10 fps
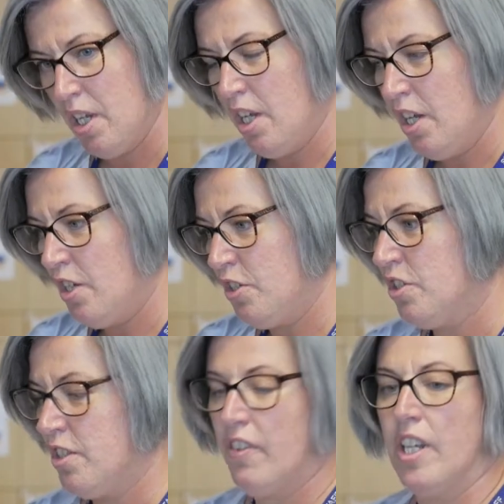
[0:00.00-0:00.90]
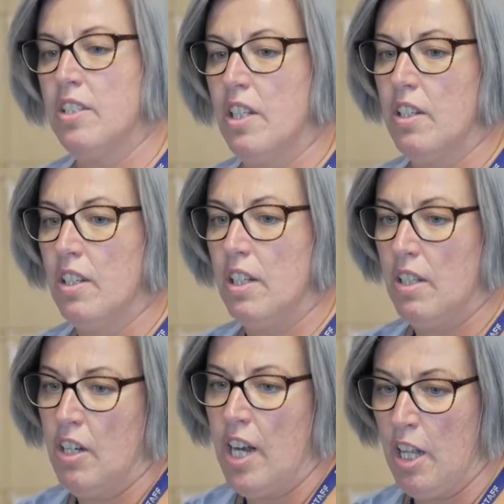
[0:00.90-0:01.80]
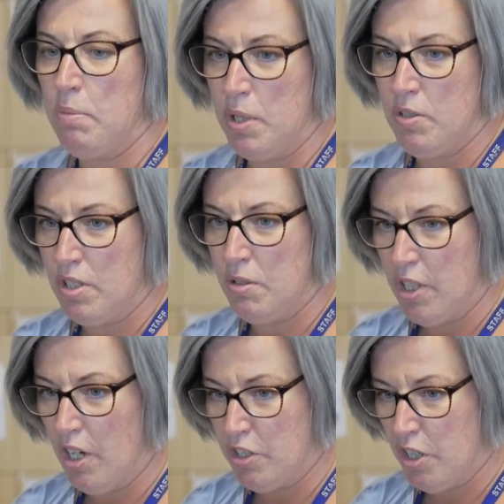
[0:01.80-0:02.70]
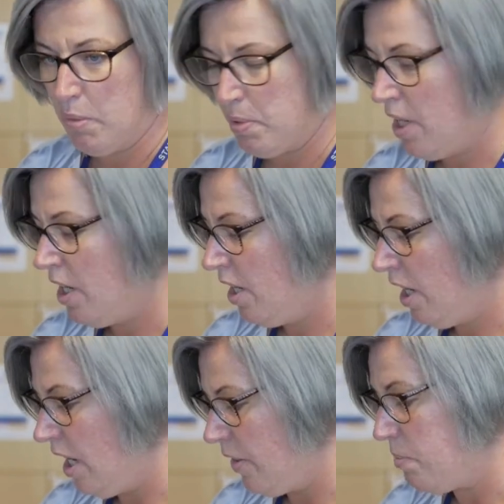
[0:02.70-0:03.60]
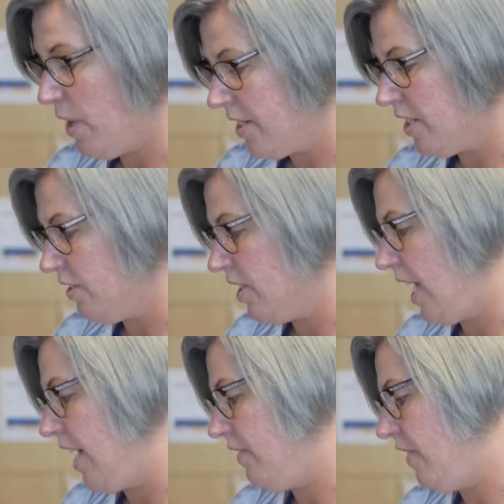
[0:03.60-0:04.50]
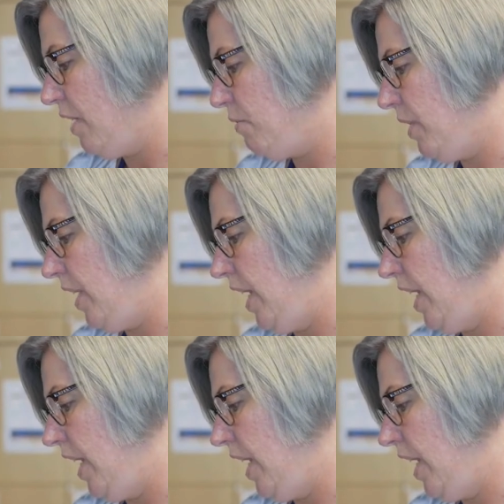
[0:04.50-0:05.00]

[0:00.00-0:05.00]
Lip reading: Bradford has a principal social worker who was involved in the recruitment and induction of all staff.